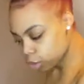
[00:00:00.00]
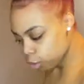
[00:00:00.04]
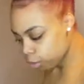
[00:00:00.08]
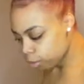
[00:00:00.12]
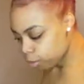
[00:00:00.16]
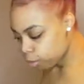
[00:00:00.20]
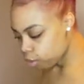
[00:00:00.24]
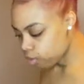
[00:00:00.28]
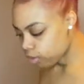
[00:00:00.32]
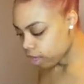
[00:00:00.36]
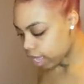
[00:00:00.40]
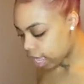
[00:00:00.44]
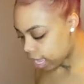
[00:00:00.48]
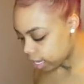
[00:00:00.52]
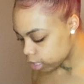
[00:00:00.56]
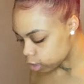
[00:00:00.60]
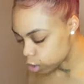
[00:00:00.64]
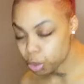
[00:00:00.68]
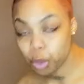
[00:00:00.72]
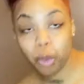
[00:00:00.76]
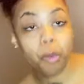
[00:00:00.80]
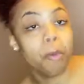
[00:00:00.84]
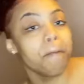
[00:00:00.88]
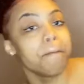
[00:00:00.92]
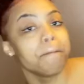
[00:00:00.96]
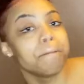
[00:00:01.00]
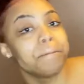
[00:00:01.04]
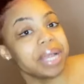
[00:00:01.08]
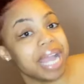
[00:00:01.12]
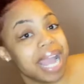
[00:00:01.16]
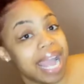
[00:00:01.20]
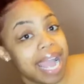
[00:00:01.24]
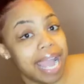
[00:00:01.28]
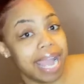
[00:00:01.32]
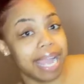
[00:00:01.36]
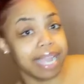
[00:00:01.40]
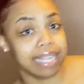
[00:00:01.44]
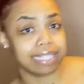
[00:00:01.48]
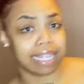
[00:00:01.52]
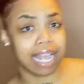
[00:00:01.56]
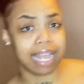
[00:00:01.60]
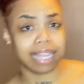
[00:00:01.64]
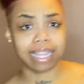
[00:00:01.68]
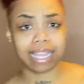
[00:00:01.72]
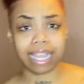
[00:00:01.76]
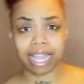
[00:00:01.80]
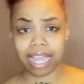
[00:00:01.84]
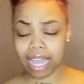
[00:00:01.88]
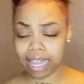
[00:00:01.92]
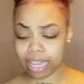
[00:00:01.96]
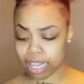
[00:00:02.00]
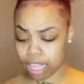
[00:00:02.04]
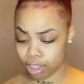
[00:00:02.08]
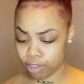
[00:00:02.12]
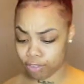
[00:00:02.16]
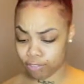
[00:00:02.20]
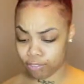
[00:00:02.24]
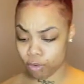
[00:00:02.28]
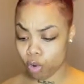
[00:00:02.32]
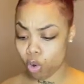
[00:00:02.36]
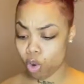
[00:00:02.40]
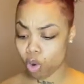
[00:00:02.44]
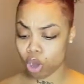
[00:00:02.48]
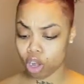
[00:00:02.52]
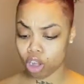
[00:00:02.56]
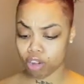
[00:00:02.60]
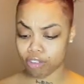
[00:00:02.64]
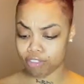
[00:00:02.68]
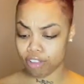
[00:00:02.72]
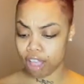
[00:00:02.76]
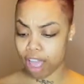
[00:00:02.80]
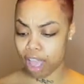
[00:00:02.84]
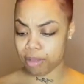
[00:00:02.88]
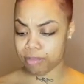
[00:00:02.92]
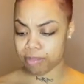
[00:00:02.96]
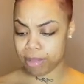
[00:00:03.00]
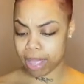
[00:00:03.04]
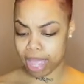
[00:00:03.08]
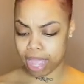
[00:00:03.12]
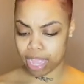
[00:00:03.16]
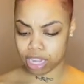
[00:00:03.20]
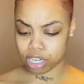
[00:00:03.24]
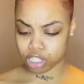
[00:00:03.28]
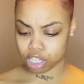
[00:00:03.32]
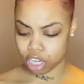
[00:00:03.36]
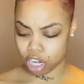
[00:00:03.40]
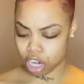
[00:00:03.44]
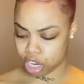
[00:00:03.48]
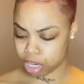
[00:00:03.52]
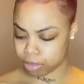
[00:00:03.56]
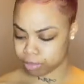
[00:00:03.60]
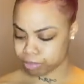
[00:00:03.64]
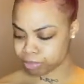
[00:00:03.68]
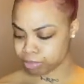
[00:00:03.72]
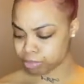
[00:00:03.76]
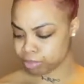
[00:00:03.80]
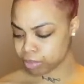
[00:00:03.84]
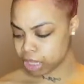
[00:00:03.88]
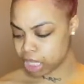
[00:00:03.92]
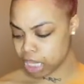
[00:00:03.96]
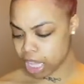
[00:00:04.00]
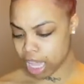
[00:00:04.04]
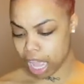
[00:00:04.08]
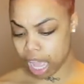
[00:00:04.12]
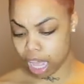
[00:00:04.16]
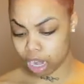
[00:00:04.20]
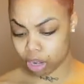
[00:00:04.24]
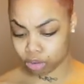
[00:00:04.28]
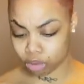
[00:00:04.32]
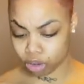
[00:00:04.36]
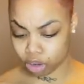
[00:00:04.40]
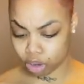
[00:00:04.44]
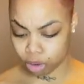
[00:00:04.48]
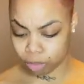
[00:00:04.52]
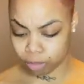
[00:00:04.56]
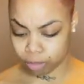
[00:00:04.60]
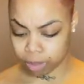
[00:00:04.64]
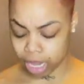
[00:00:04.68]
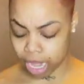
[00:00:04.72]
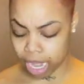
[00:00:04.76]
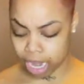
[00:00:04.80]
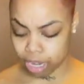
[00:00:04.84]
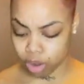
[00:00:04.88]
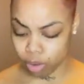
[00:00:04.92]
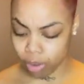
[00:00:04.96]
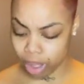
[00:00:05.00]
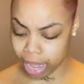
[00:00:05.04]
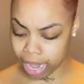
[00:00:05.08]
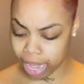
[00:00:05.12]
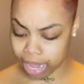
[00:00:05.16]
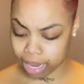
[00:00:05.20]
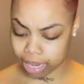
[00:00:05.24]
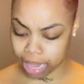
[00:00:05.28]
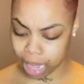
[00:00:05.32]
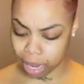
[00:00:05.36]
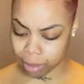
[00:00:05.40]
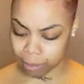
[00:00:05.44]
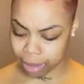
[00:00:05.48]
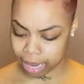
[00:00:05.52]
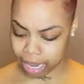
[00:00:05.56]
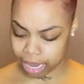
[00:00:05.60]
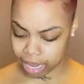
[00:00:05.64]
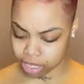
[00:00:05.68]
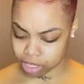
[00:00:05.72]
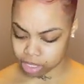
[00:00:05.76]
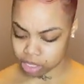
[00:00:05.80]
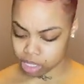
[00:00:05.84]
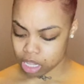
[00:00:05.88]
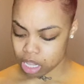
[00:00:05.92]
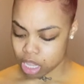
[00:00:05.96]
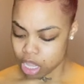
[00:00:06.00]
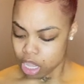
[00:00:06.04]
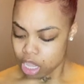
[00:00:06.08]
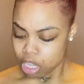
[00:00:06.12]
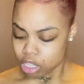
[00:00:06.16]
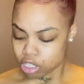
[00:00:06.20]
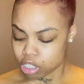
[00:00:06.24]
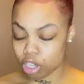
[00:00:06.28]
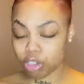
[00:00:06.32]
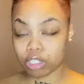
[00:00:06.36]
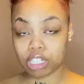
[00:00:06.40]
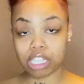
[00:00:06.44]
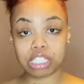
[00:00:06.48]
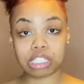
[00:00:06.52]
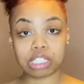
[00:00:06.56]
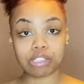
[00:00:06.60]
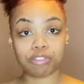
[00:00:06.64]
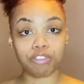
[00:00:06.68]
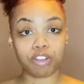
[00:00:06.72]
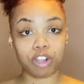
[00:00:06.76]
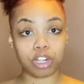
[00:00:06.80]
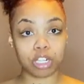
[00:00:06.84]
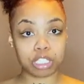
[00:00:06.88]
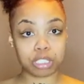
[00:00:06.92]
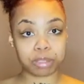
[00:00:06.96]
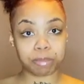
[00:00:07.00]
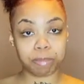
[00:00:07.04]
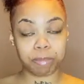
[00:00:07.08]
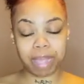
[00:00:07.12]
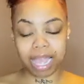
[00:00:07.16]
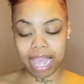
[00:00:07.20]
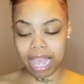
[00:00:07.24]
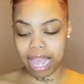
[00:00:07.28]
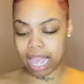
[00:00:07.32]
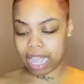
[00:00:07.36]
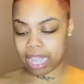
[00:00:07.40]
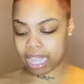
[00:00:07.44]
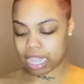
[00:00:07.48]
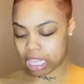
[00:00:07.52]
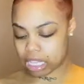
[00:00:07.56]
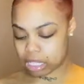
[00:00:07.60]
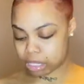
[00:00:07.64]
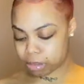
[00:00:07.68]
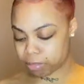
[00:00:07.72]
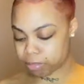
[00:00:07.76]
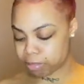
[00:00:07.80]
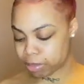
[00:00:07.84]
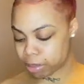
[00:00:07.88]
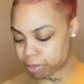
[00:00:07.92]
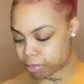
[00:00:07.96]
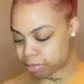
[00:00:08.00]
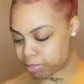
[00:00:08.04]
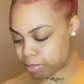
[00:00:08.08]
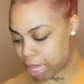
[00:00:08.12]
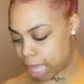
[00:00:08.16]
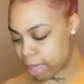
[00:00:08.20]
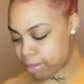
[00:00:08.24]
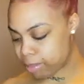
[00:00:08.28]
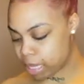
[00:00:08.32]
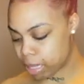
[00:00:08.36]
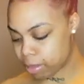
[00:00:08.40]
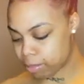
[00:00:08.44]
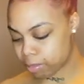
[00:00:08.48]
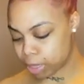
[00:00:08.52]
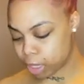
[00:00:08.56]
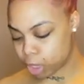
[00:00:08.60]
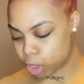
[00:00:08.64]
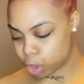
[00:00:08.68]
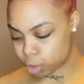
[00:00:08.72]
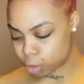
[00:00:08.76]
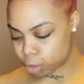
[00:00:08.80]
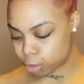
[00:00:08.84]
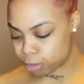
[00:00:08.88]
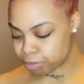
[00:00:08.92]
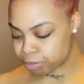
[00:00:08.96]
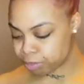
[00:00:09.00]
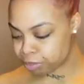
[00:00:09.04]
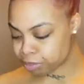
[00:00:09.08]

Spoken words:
move on to bags. I think I got like 4 or 5 bags, y'all. I don't know, but I know I got a lot of bags. So this first bag is spaghetti blue.